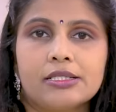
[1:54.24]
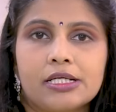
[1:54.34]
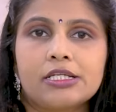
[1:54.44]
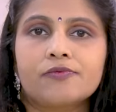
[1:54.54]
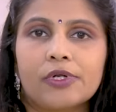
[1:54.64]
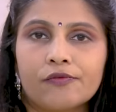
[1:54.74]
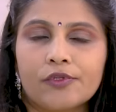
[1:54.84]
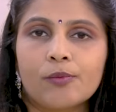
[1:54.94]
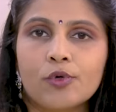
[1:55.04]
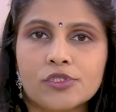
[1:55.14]
That is one
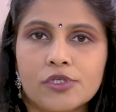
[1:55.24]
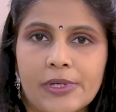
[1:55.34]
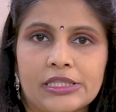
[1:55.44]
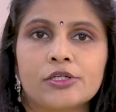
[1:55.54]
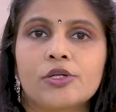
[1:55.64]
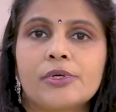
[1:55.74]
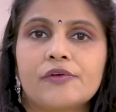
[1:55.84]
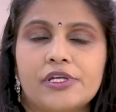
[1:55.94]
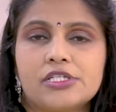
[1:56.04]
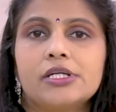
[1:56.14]
of the most
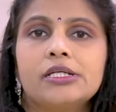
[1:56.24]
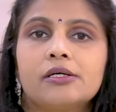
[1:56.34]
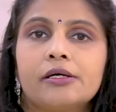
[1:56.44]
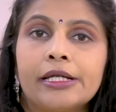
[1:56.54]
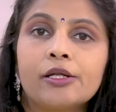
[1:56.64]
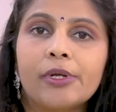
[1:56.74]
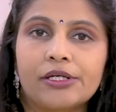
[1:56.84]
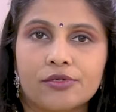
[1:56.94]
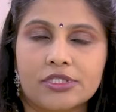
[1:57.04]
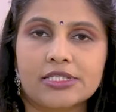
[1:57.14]
pathognomic feature in uh,
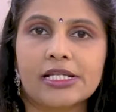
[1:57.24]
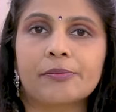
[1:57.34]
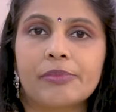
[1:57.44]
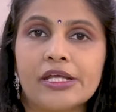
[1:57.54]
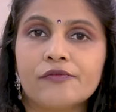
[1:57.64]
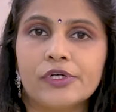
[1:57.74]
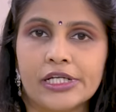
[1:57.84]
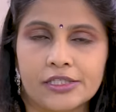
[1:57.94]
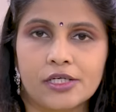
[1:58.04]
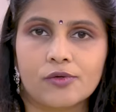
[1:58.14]
endometriosis like painful
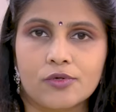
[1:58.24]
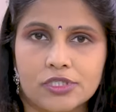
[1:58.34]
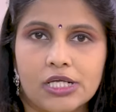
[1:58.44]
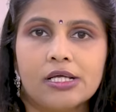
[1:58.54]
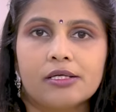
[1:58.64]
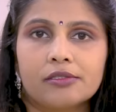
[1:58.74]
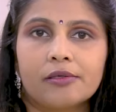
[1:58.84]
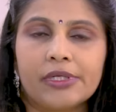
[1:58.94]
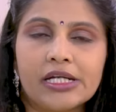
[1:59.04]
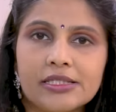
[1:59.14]
intercourse.
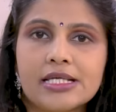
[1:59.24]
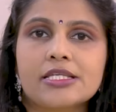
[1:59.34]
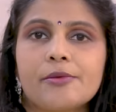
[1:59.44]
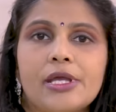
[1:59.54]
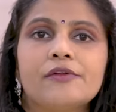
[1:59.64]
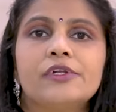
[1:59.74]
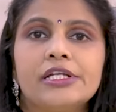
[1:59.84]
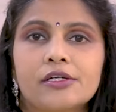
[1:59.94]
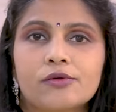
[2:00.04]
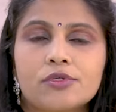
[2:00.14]
The minute they say painful
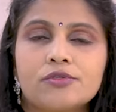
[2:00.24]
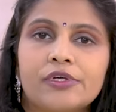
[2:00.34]
intercourse